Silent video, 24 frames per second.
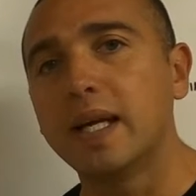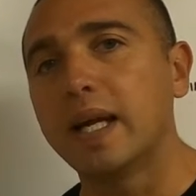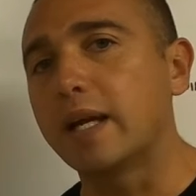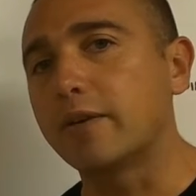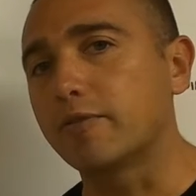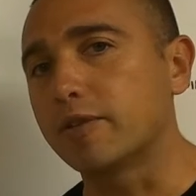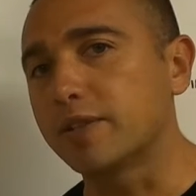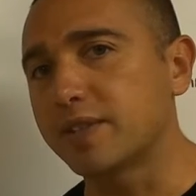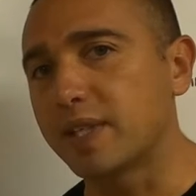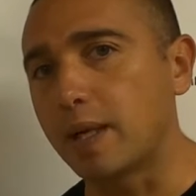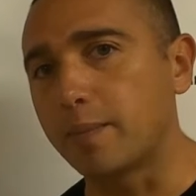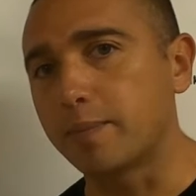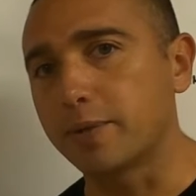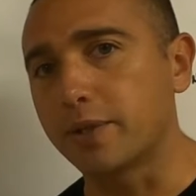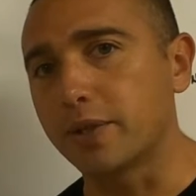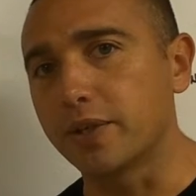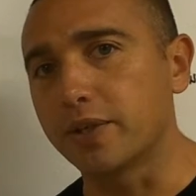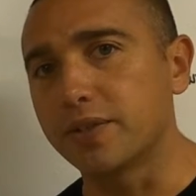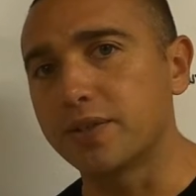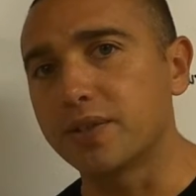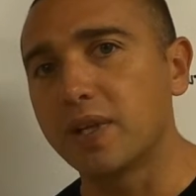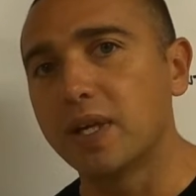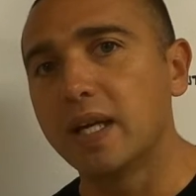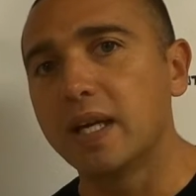and
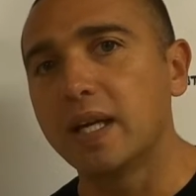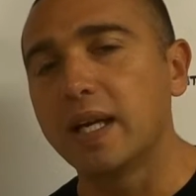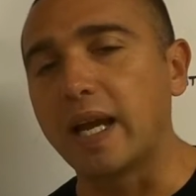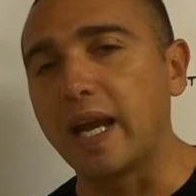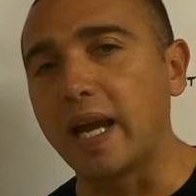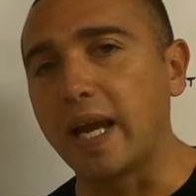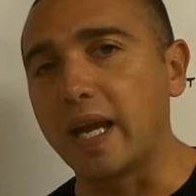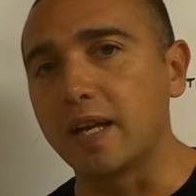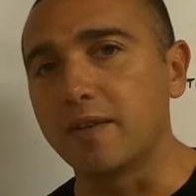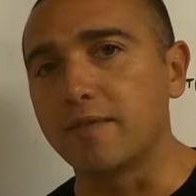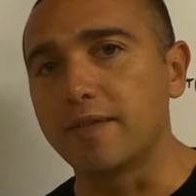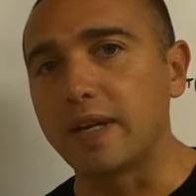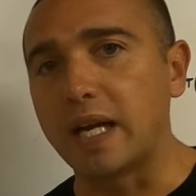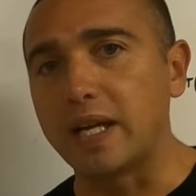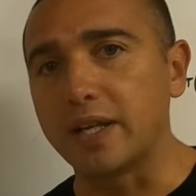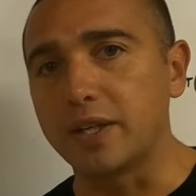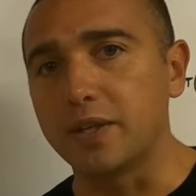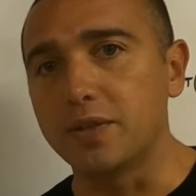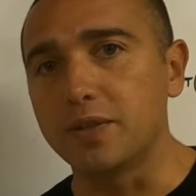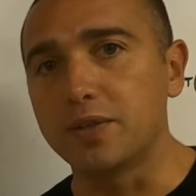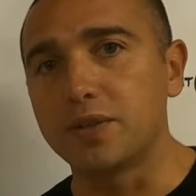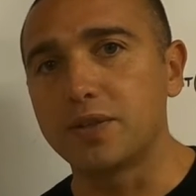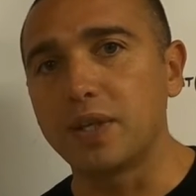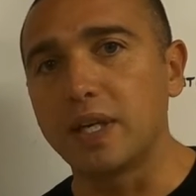receptors and
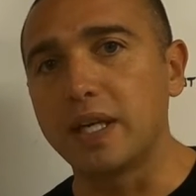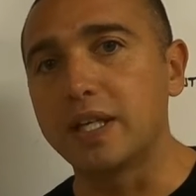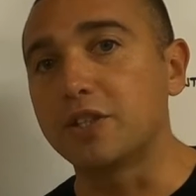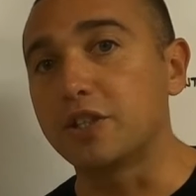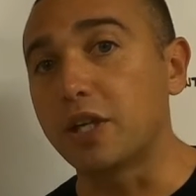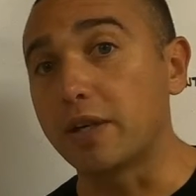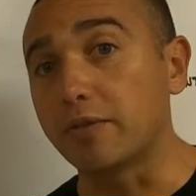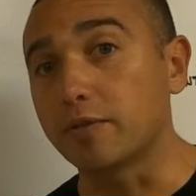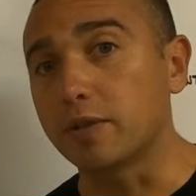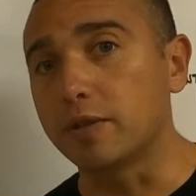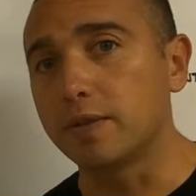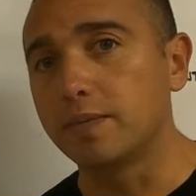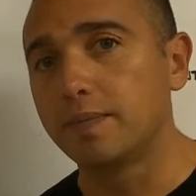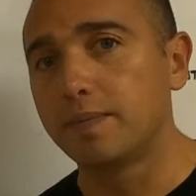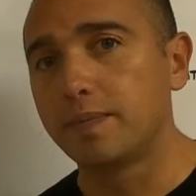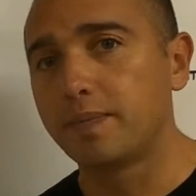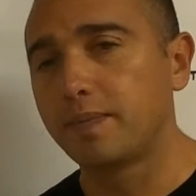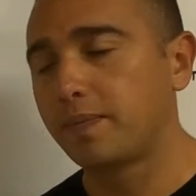values in general.